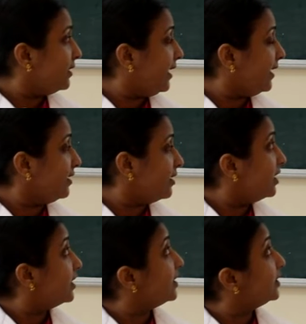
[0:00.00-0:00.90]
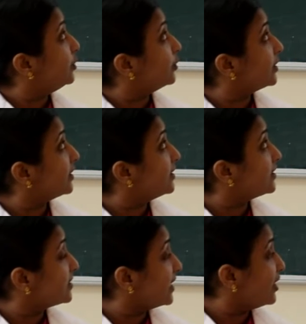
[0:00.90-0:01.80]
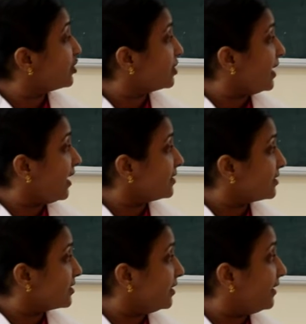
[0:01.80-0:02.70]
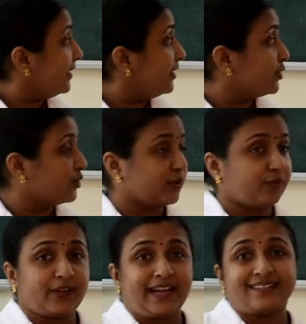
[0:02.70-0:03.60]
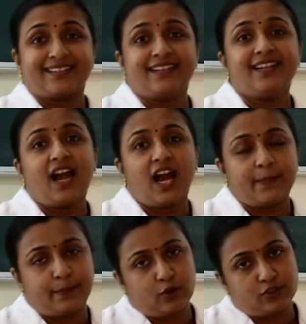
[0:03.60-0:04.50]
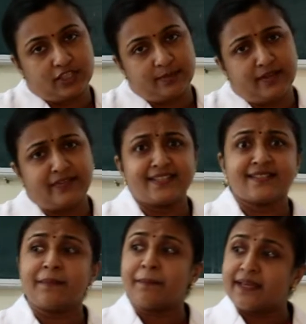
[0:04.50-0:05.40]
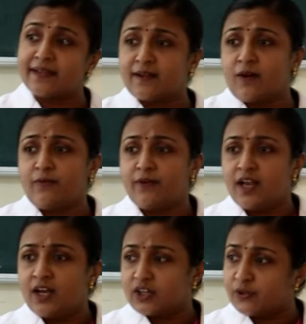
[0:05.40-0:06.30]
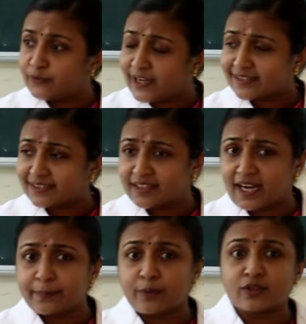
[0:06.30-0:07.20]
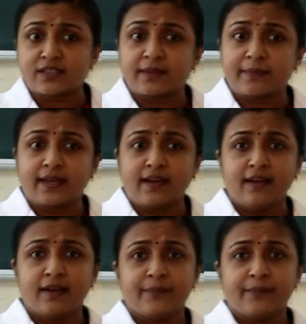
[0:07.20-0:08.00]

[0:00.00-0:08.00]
Then during this stage last it leading into refractory hypoxemia. What is the meaning of refractory hypoxemia?